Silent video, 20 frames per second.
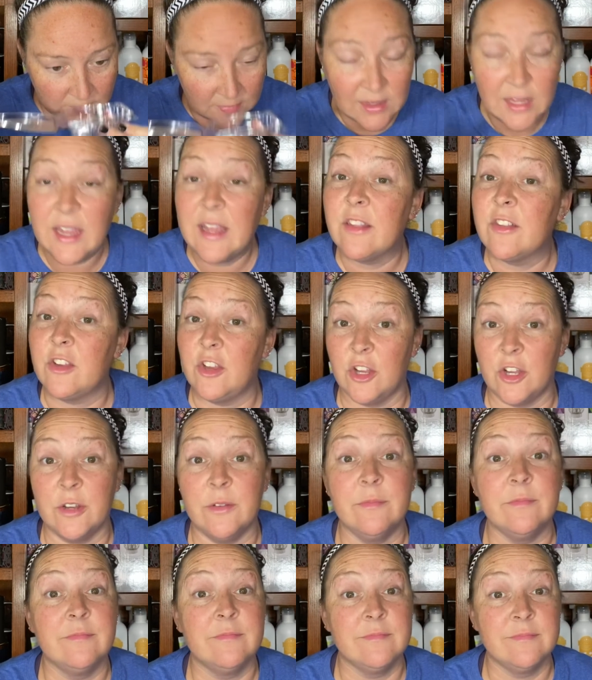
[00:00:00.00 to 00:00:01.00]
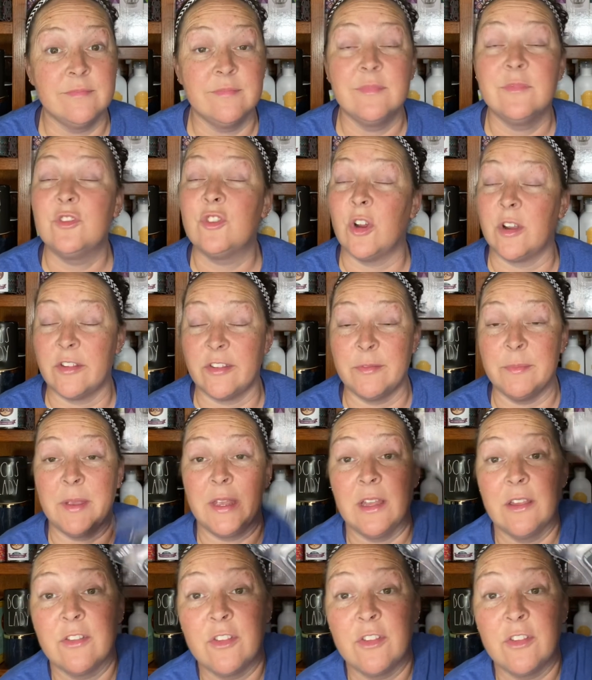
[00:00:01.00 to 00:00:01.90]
It's good. Trust me.